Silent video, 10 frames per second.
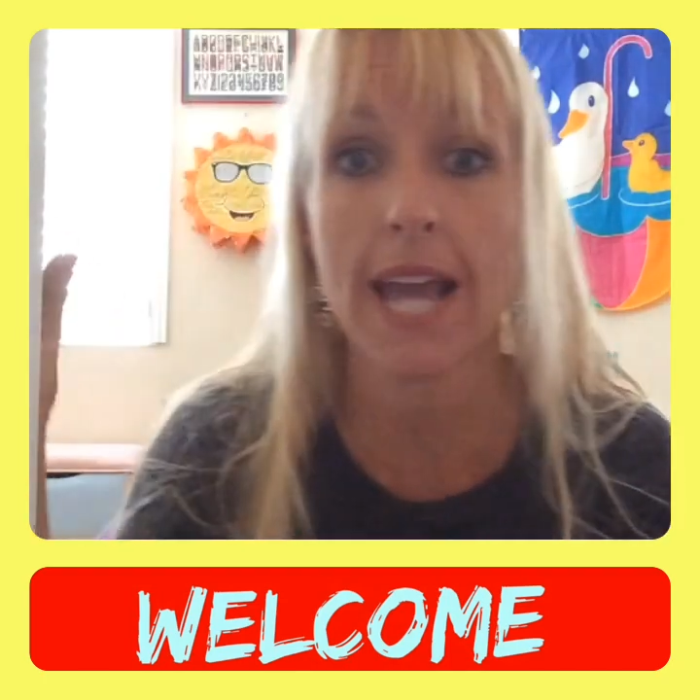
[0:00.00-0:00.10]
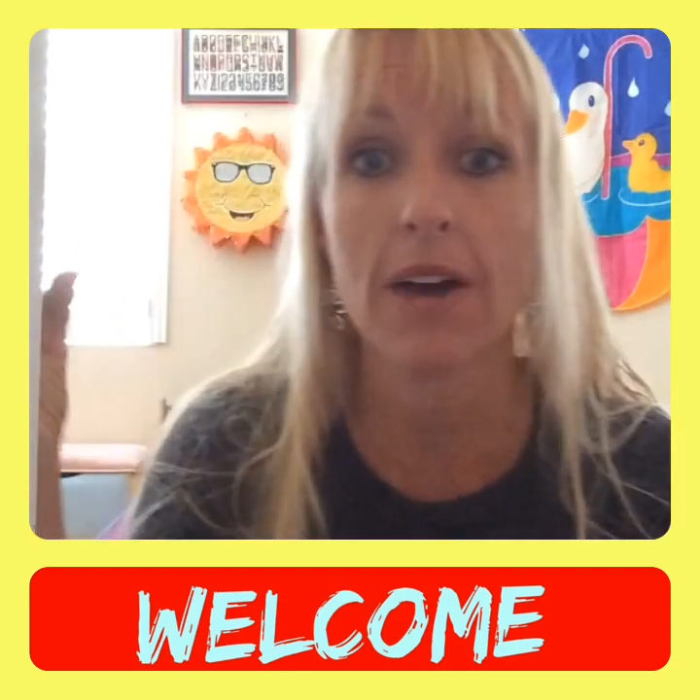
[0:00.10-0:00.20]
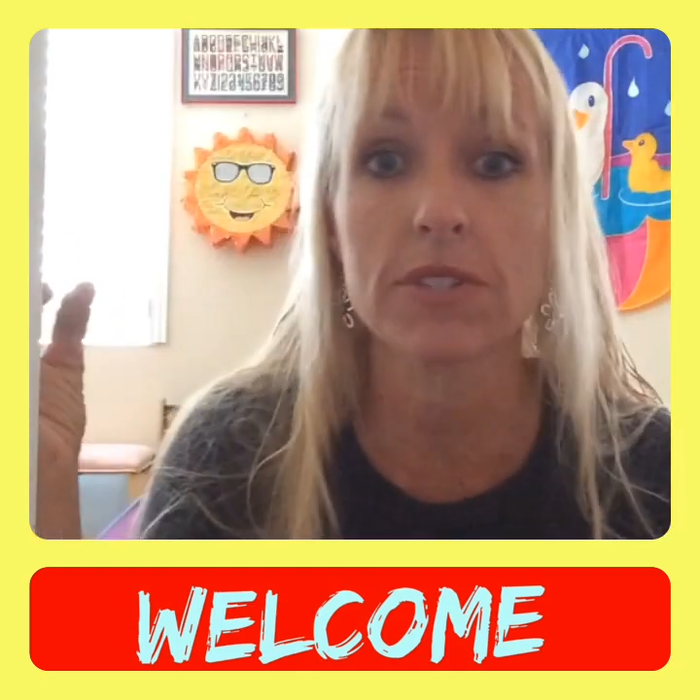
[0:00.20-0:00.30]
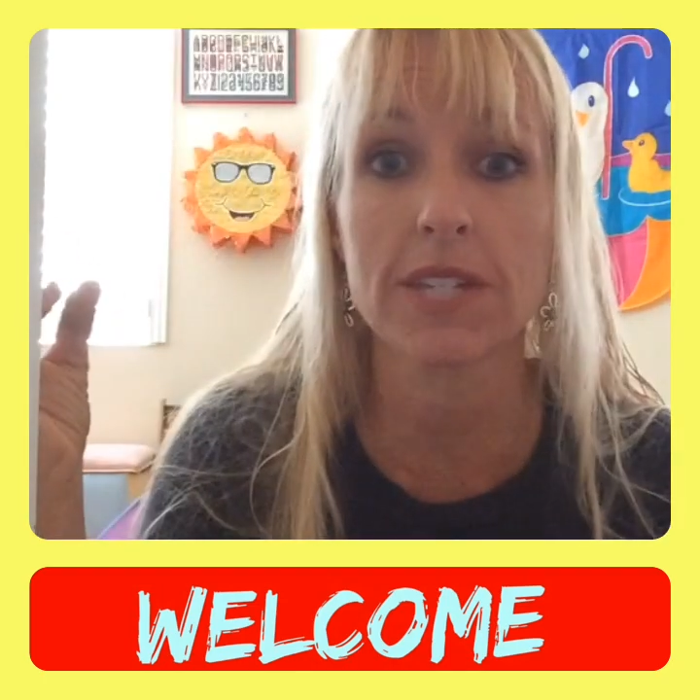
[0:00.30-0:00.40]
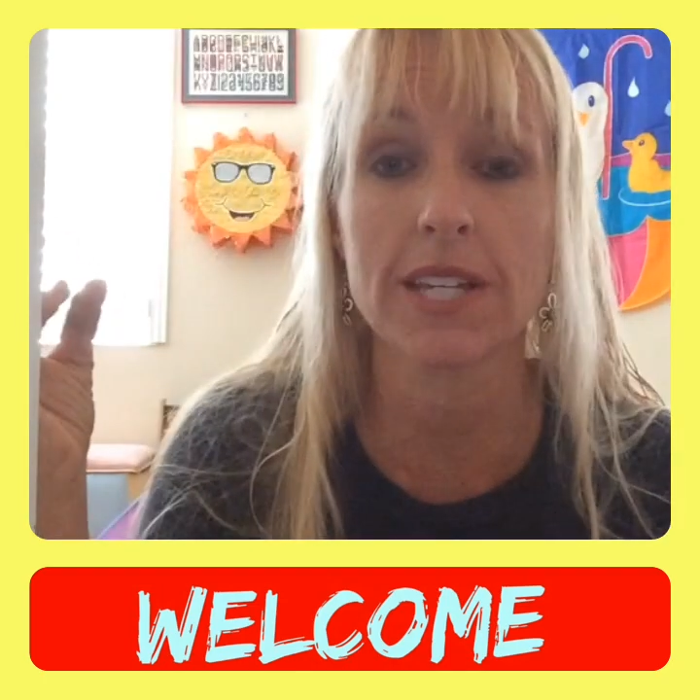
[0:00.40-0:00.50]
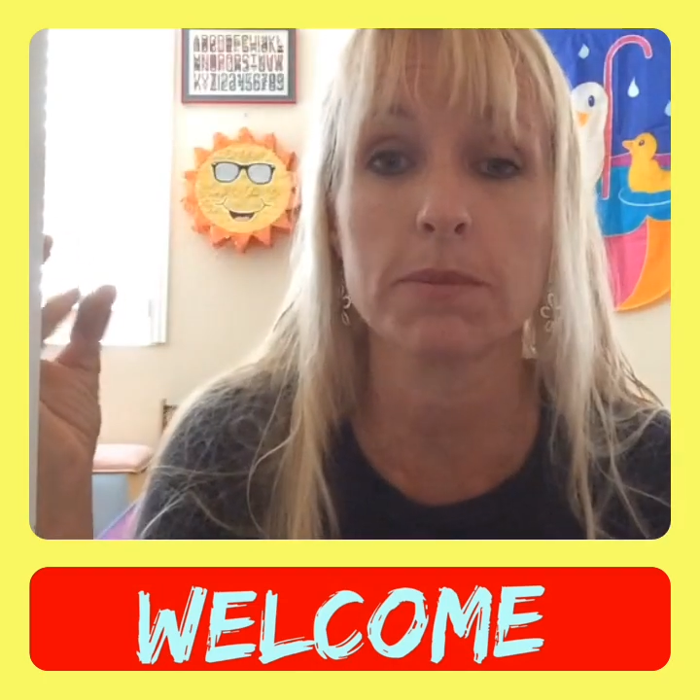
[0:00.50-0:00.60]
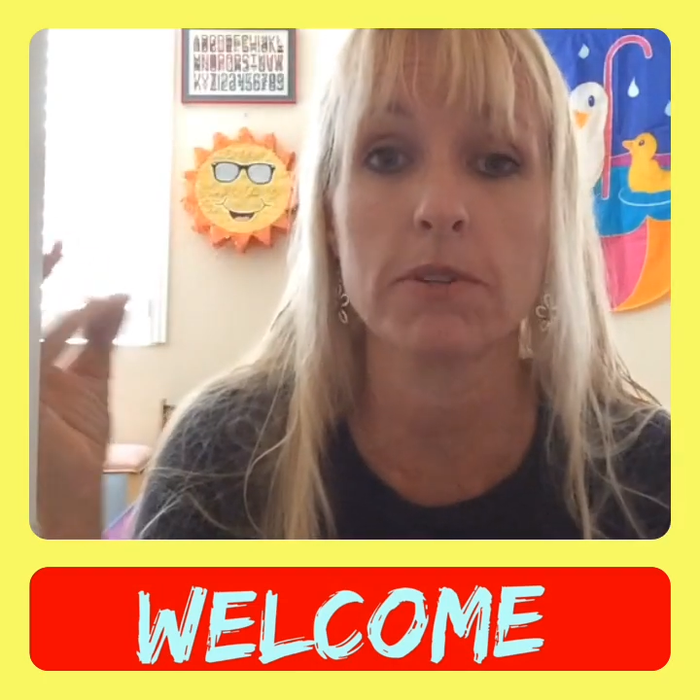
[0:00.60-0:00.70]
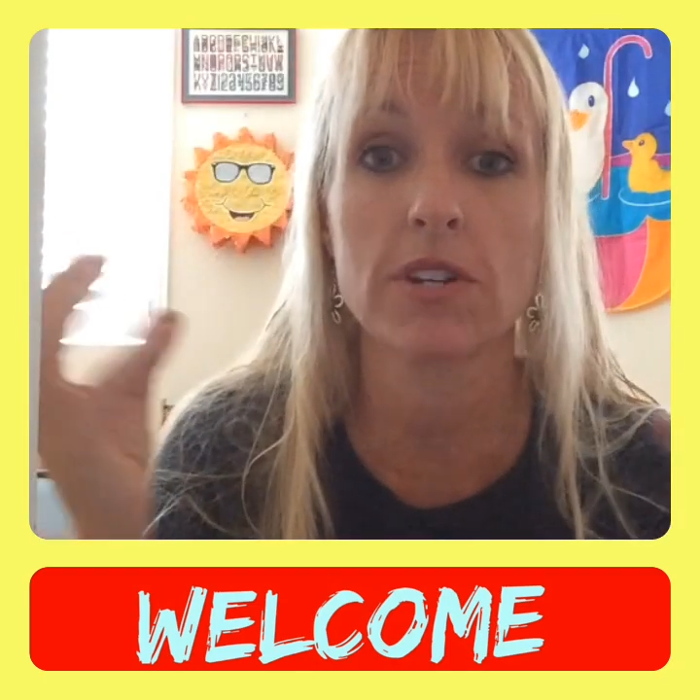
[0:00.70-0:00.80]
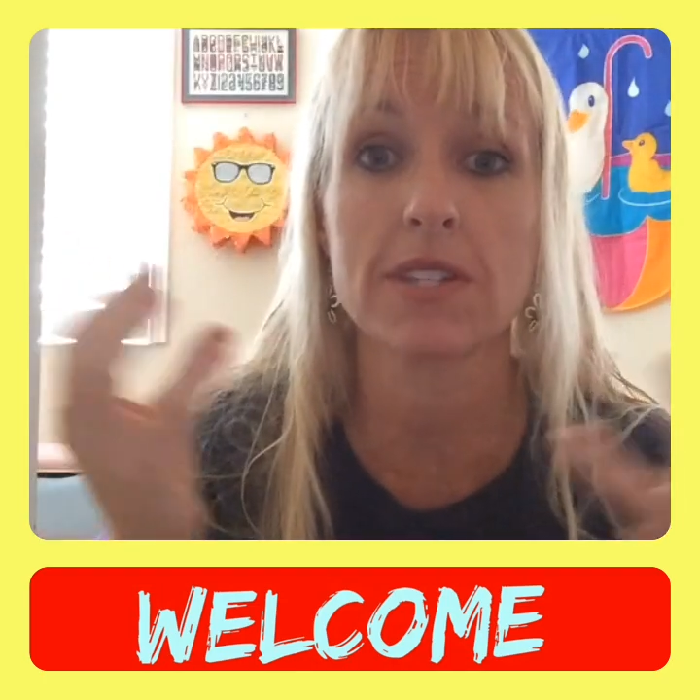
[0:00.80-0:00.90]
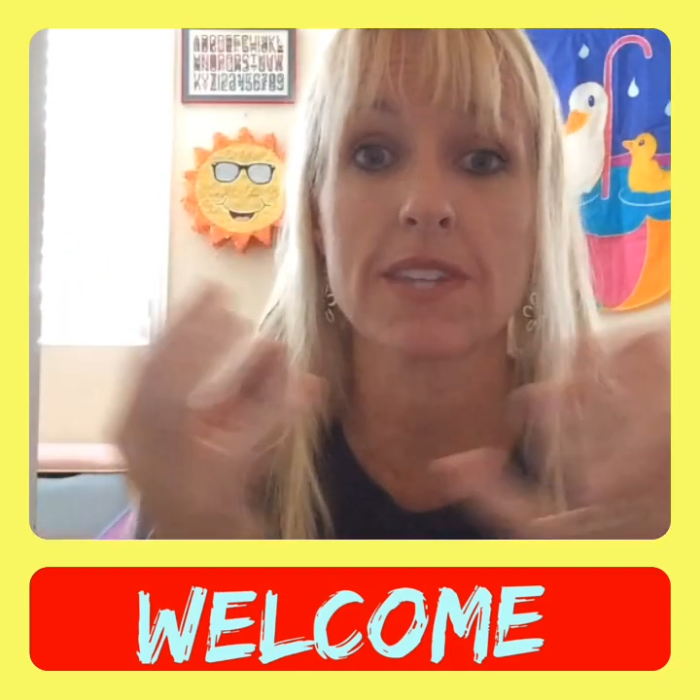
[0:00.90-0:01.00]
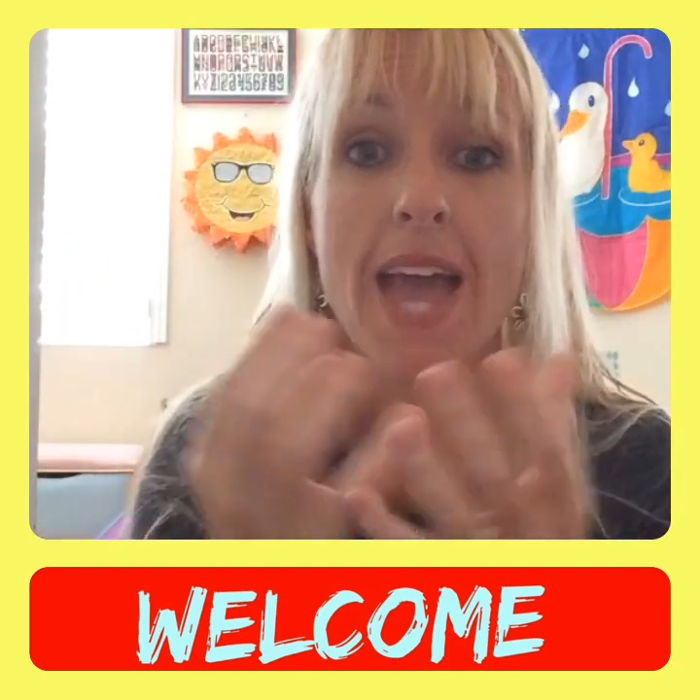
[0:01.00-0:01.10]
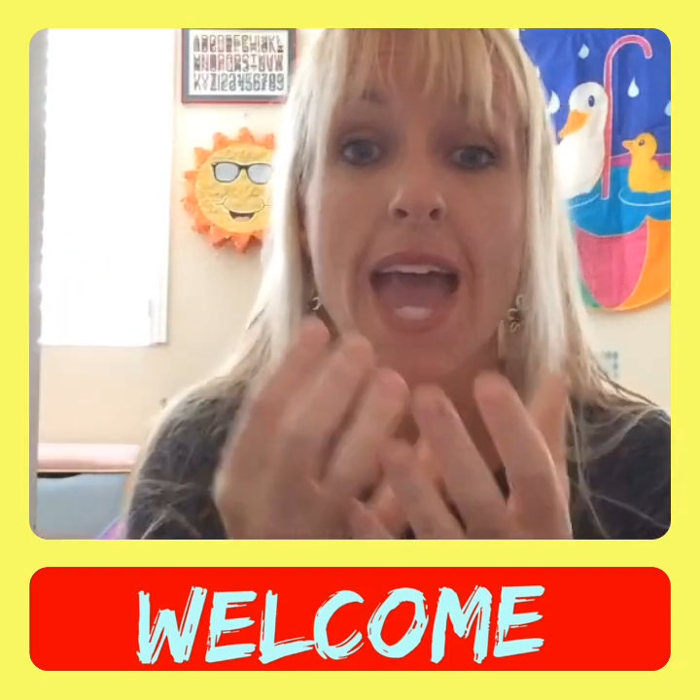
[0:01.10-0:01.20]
counseling experience,